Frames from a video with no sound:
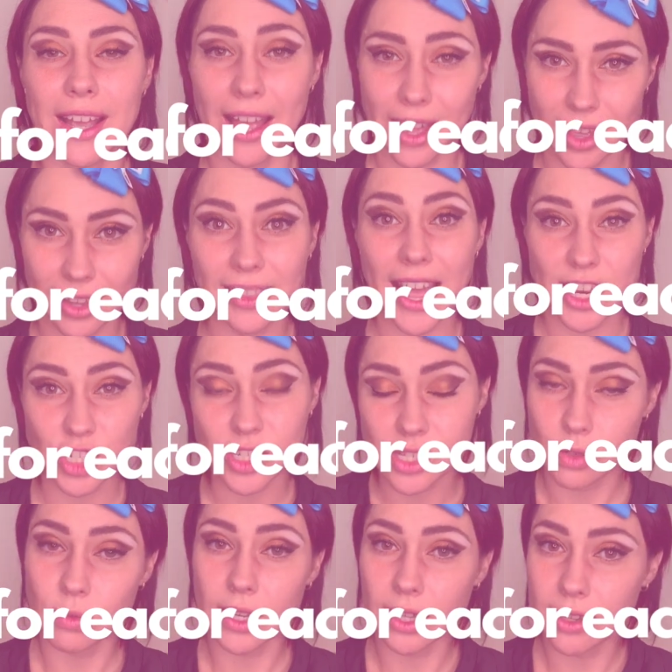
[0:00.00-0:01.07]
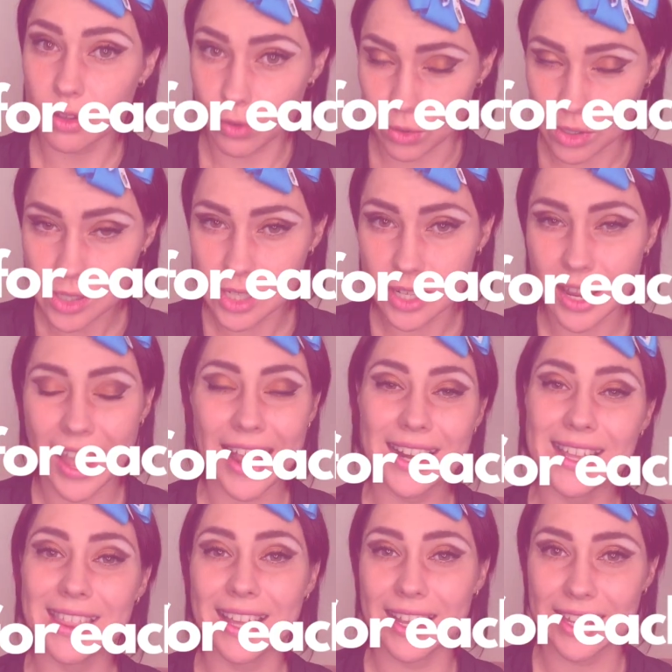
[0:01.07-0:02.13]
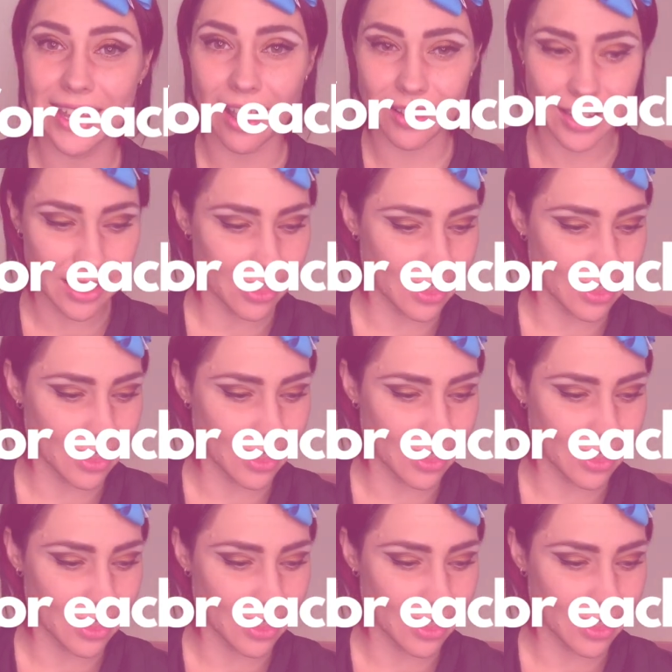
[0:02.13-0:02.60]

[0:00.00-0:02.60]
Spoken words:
lashes are really good. Anything younger